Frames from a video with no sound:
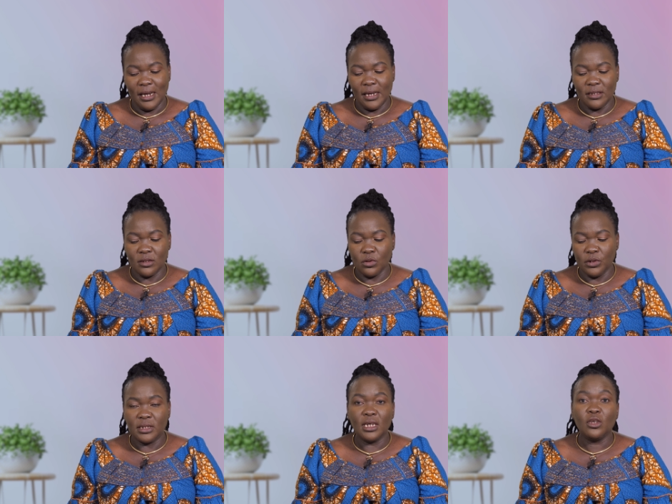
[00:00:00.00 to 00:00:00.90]
And so
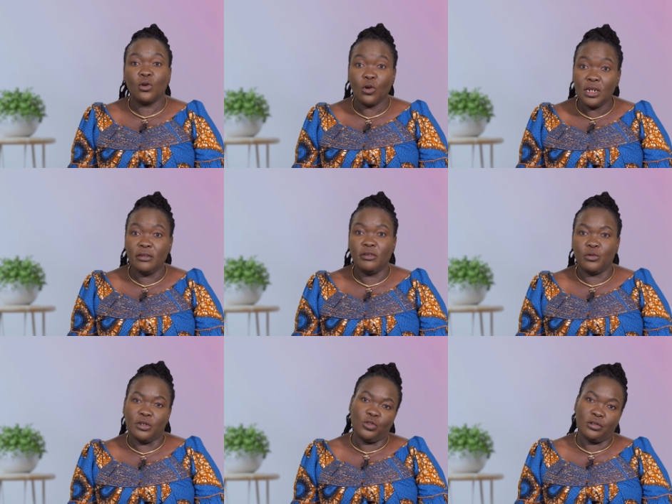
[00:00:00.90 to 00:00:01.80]
he's saying, you're not leaving
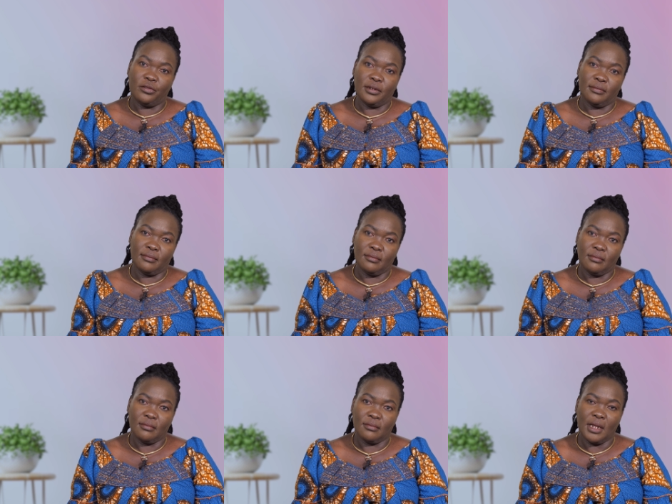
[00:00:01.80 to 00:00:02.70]
the children.
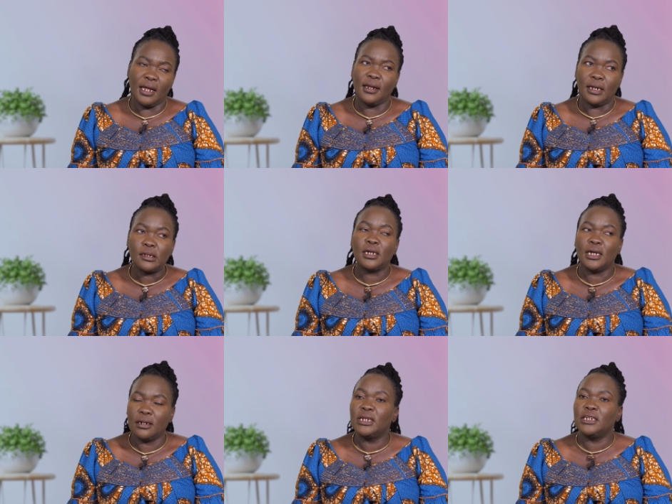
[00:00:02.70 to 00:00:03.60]
And
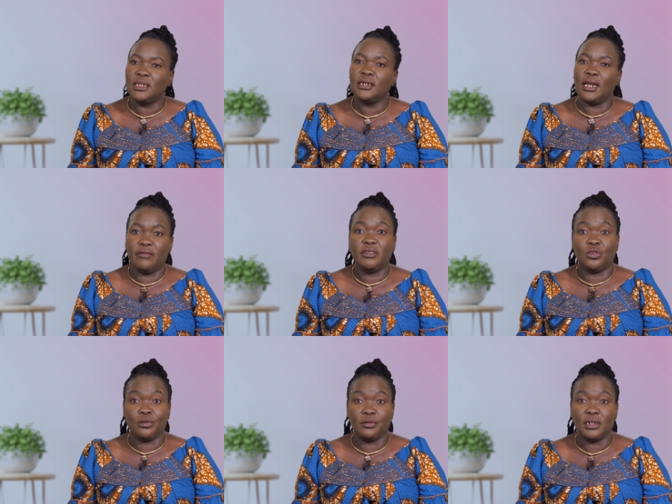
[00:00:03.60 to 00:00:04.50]
he really did love the
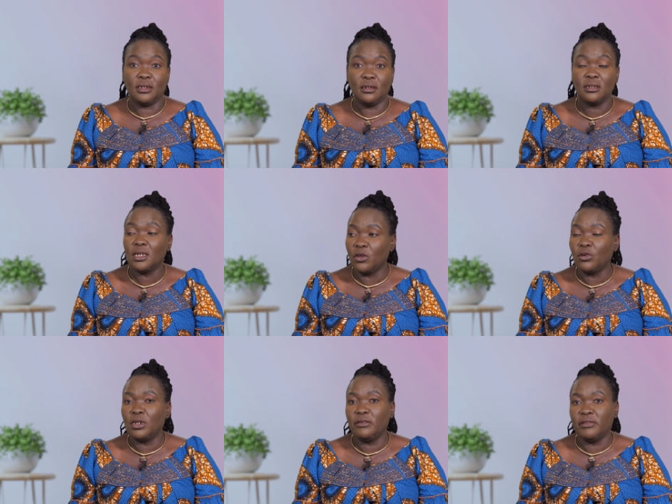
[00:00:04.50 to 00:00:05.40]
children. He's saying, you're
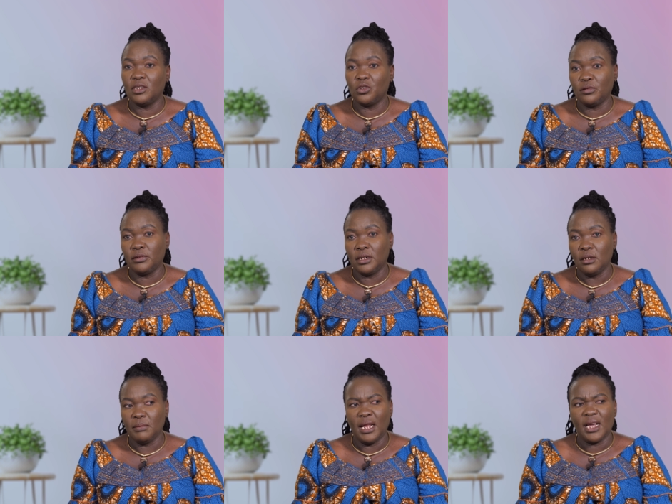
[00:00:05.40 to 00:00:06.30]
not leaving the children.
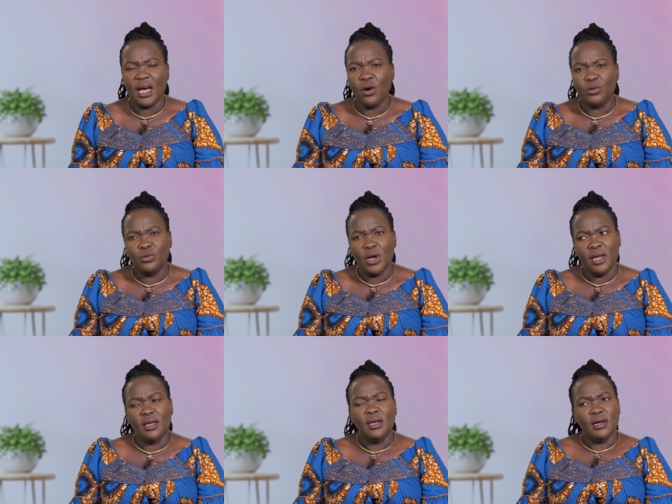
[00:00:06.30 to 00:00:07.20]
Like, how do
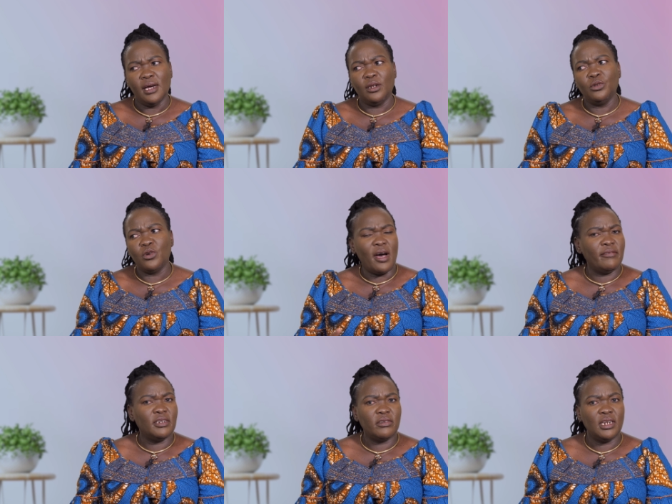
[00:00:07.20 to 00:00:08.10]
I, I know you're
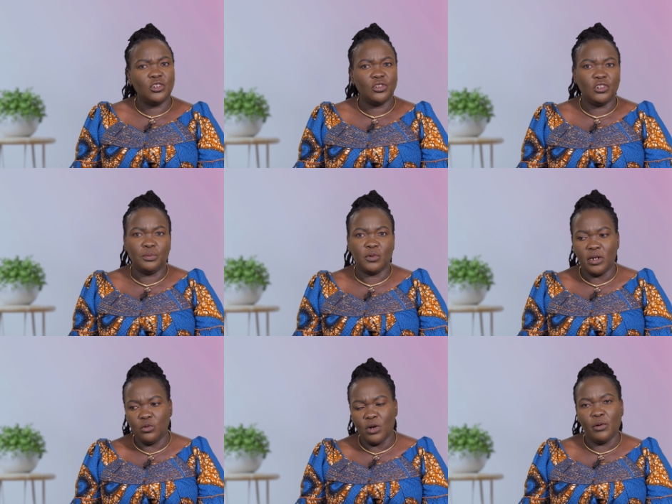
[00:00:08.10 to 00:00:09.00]
having relationships.
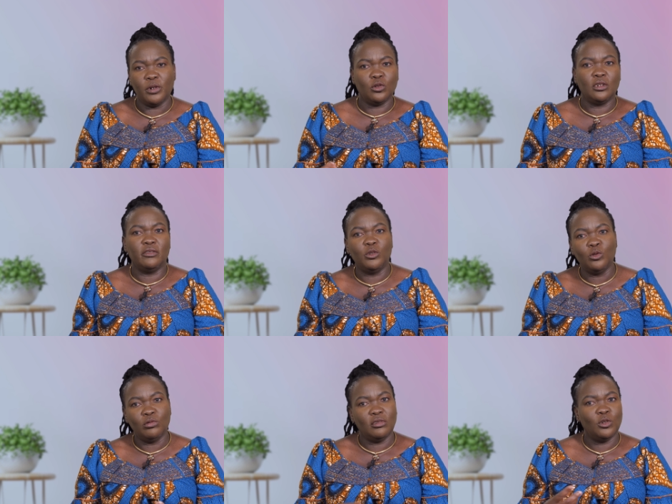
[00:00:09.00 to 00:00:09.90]
Why do I want to give
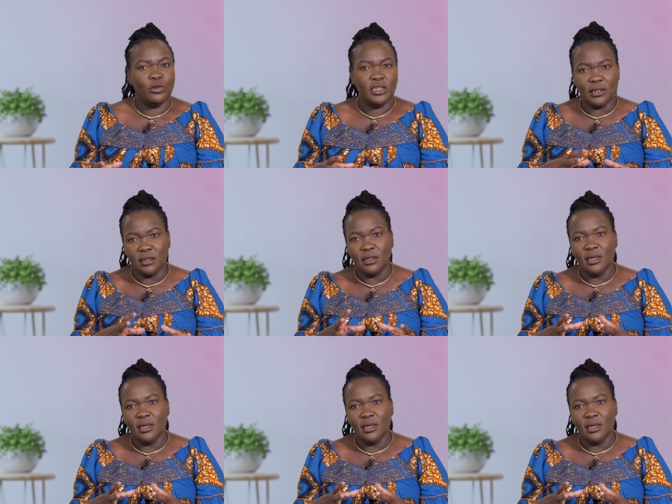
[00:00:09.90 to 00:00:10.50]
you, you know, it's, it,